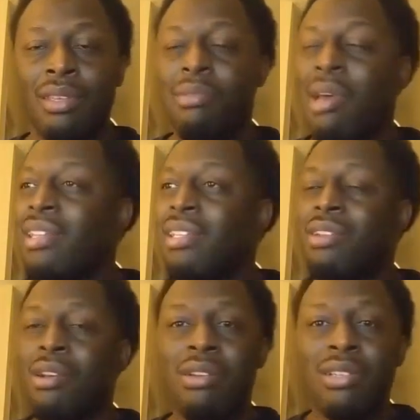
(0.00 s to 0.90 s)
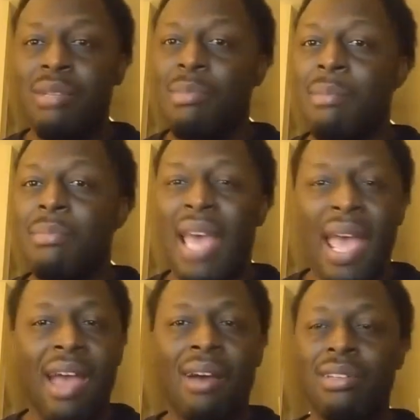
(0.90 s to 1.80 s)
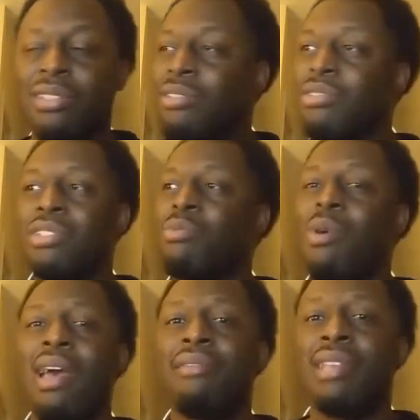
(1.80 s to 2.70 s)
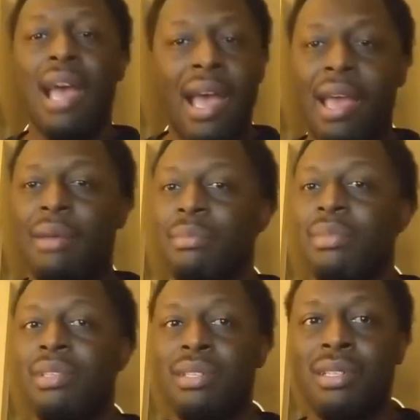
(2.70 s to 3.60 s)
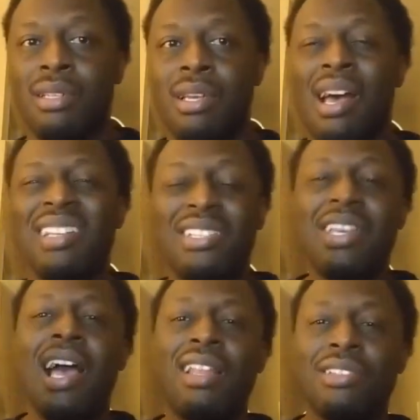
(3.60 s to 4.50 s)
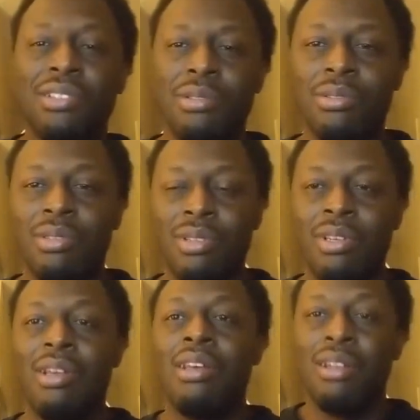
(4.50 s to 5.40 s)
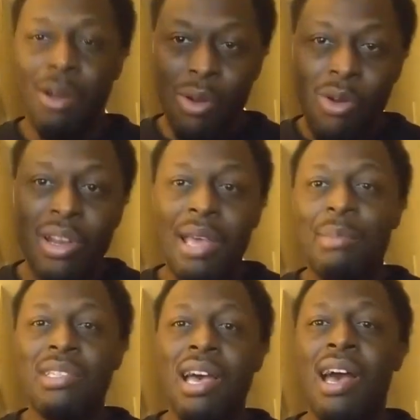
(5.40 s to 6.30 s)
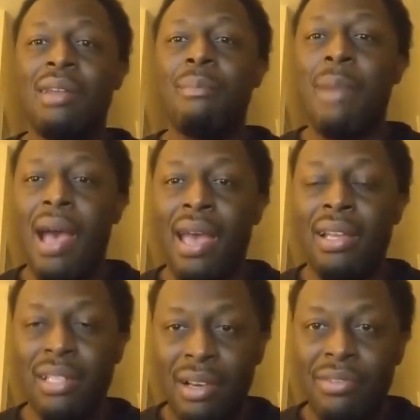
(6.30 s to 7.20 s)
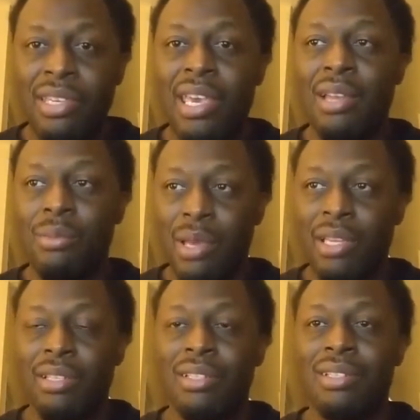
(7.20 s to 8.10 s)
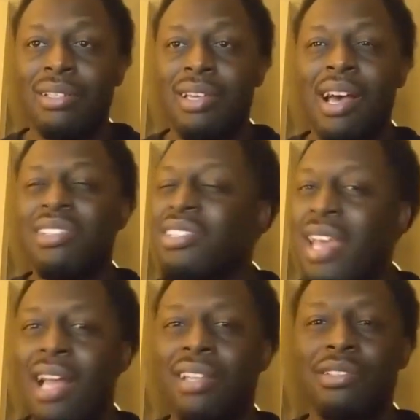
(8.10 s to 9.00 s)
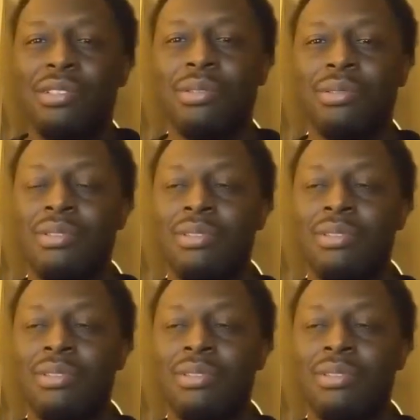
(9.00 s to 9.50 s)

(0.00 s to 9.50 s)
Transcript: You have to turn some of them down because you just won't have time. I challenge you. Go on Amazon and buy it. Love Can't Wait. I challenge you.